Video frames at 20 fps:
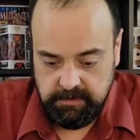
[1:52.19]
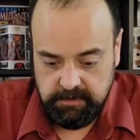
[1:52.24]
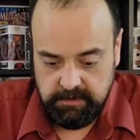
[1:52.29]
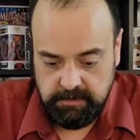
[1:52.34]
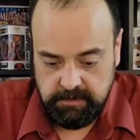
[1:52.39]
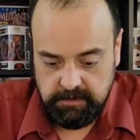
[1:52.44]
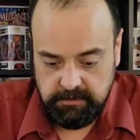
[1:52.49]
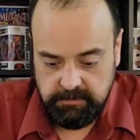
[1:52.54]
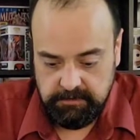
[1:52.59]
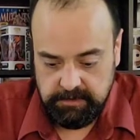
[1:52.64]
I
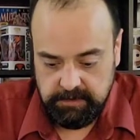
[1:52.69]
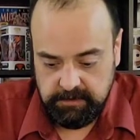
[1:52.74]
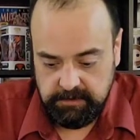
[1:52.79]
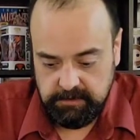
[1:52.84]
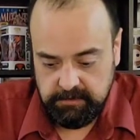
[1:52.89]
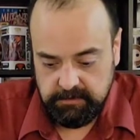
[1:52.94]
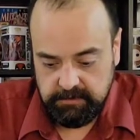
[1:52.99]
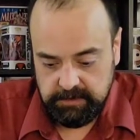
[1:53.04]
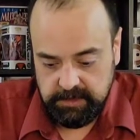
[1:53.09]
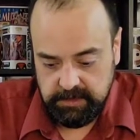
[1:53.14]
don't think
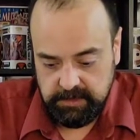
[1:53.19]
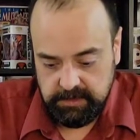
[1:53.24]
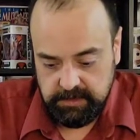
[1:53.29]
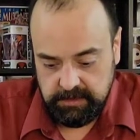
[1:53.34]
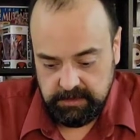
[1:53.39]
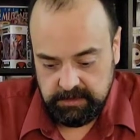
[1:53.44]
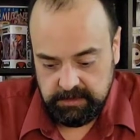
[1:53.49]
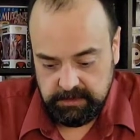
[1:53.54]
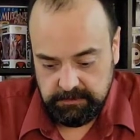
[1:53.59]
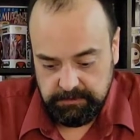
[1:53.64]
there's anything
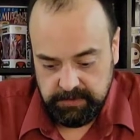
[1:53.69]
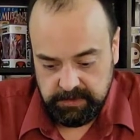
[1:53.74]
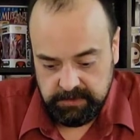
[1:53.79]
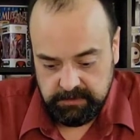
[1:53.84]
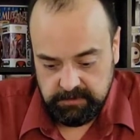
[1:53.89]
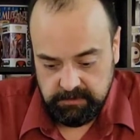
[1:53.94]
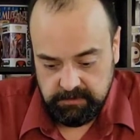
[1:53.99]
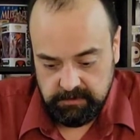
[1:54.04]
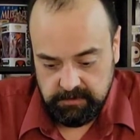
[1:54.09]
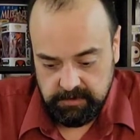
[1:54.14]

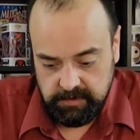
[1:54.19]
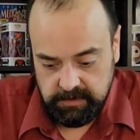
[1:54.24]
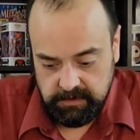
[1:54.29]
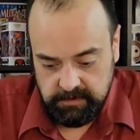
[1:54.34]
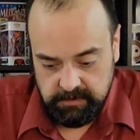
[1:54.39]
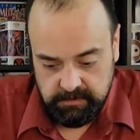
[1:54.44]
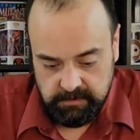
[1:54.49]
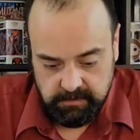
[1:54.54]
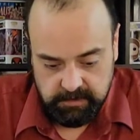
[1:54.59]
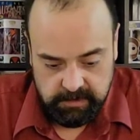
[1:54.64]
special
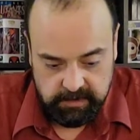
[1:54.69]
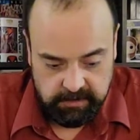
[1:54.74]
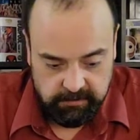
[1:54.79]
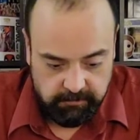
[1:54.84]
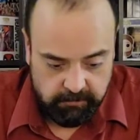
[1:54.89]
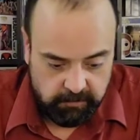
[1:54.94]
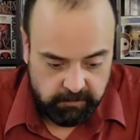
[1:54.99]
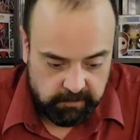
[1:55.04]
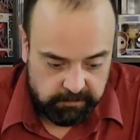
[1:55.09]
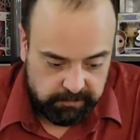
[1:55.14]
in any
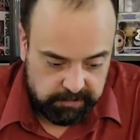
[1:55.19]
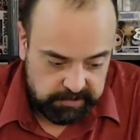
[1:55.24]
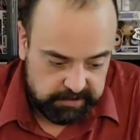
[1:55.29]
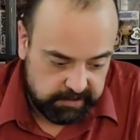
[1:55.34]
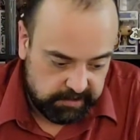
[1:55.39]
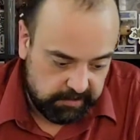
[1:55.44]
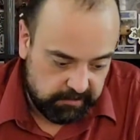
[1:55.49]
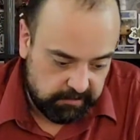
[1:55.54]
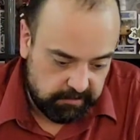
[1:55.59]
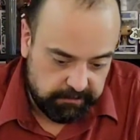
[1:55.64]
one
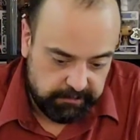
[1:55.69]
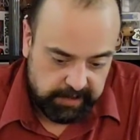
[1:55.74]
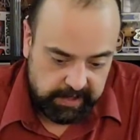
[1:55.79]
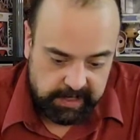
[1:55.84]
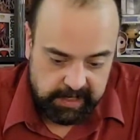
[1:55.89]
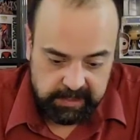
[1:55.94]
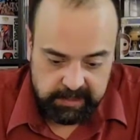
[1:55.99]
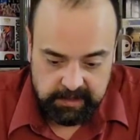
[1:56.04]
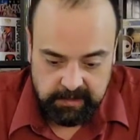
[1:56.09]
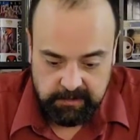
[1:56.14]
particular
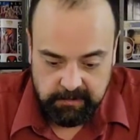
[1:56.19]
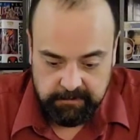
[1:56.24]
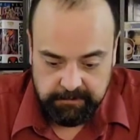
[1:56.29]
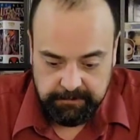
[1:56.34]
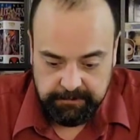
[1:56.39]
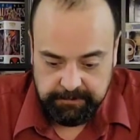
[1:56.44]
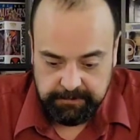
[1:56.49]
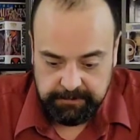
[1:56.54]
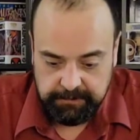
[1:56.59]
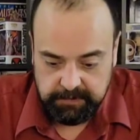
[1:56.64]
pack here.
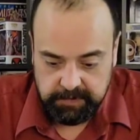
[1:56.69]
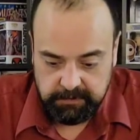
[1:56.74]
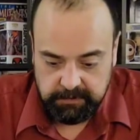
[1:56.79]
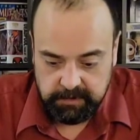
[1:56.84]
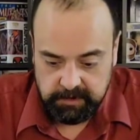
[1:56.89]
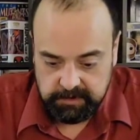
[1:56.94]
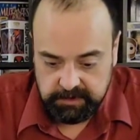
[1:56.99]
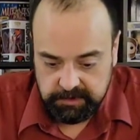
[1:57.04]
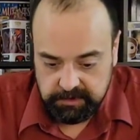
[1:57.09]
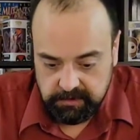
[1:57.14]
I'm not
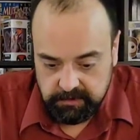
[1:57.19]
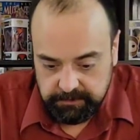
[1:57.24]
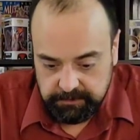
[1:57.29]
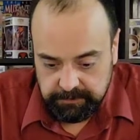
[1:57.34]
sure.